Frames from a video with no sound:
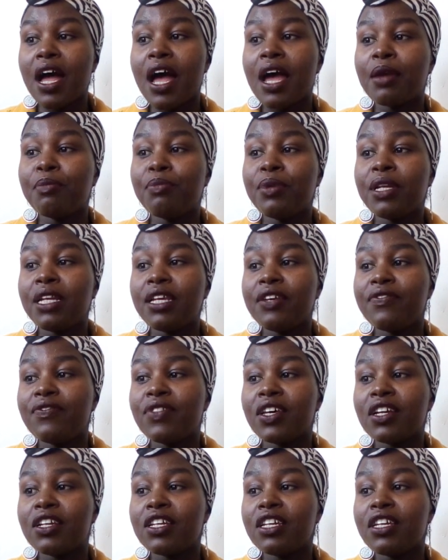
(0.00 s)
I
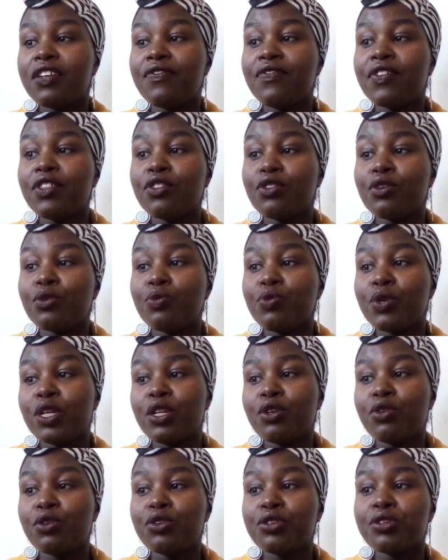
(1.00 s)
believe that even though we
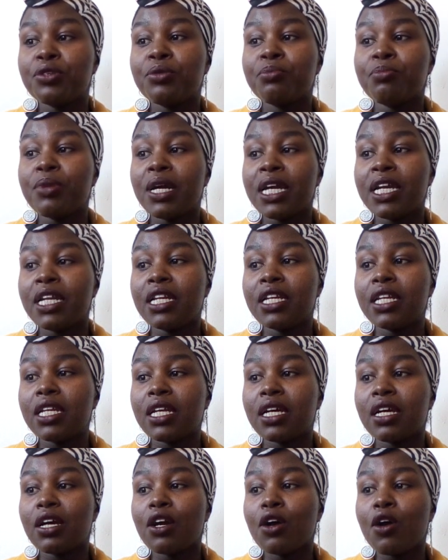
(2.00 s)
don't
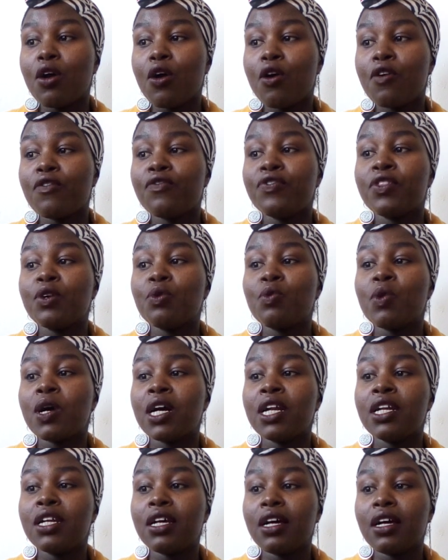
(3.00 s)
remind of the
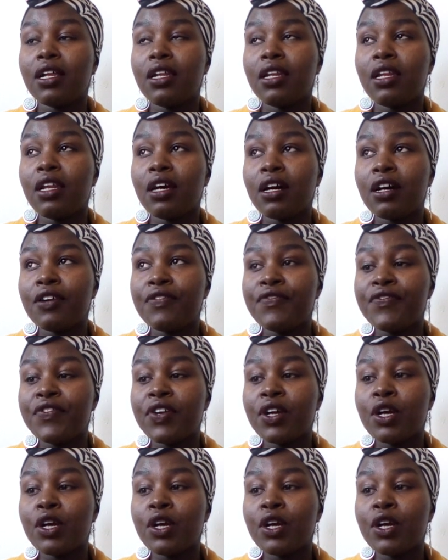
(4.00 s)
word love,